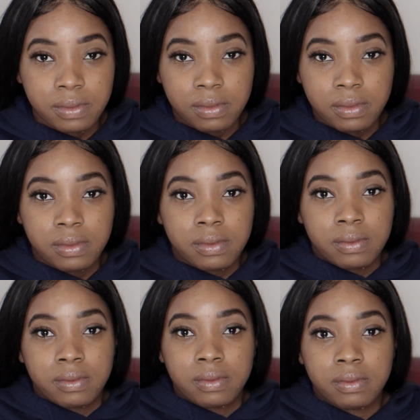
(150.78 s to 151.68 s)

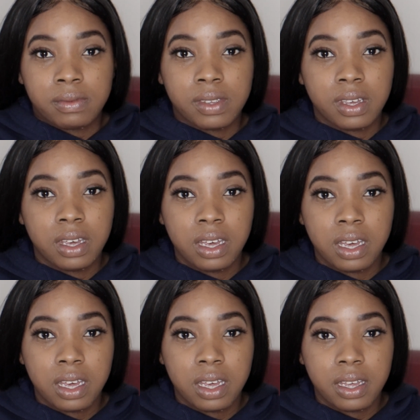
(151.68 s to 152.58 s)

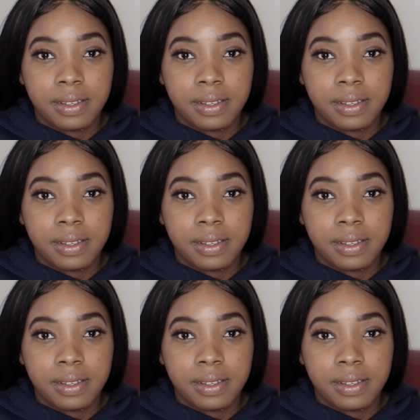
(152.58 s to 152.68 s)
[no speech]